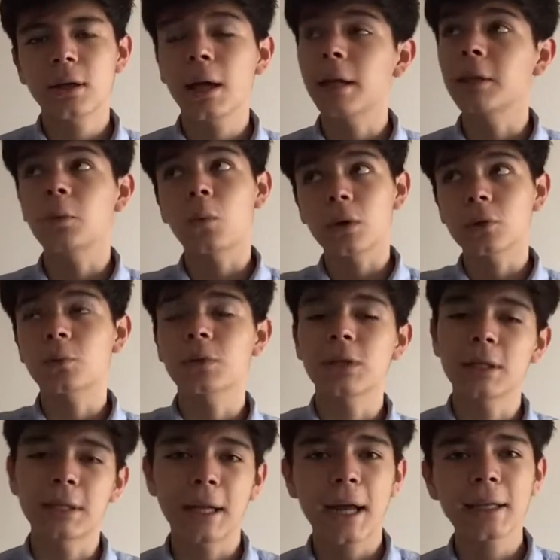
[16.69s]
and the ones we
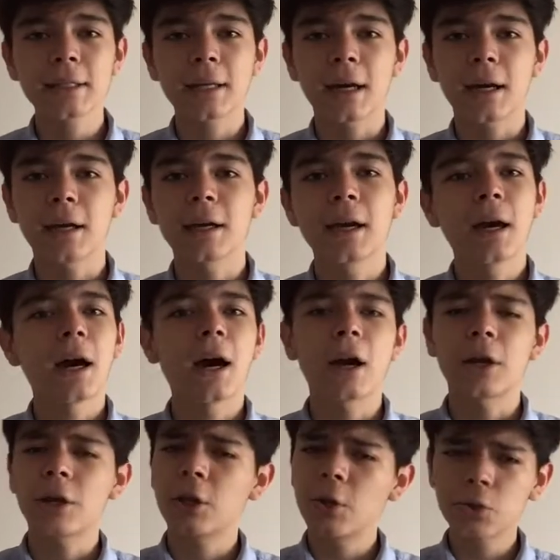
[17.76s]
see in the night sky, are
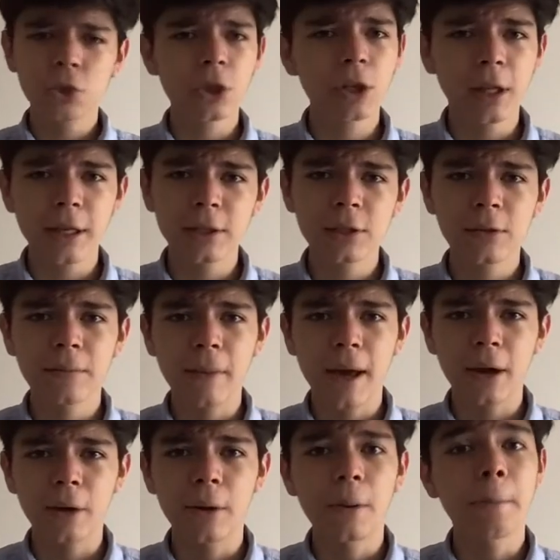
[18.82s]
huge collections of
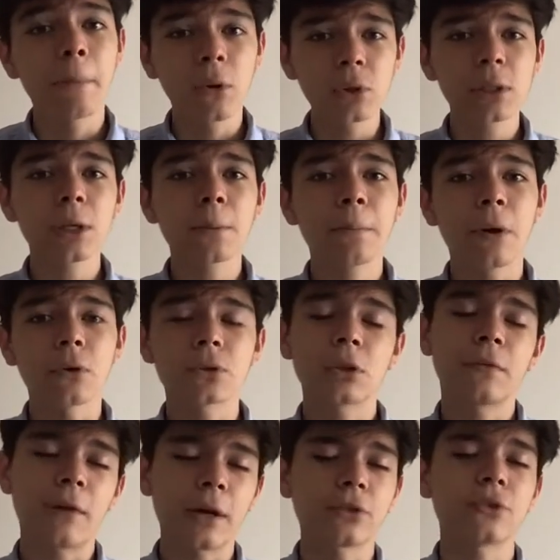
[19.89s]
matter, mostly composed
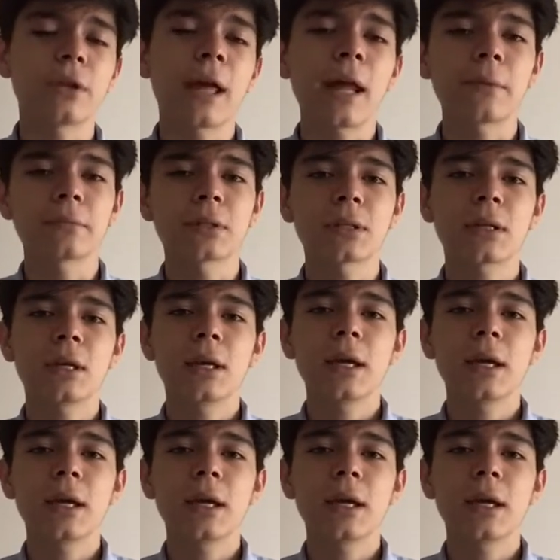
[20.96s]
of hydrogen atoms,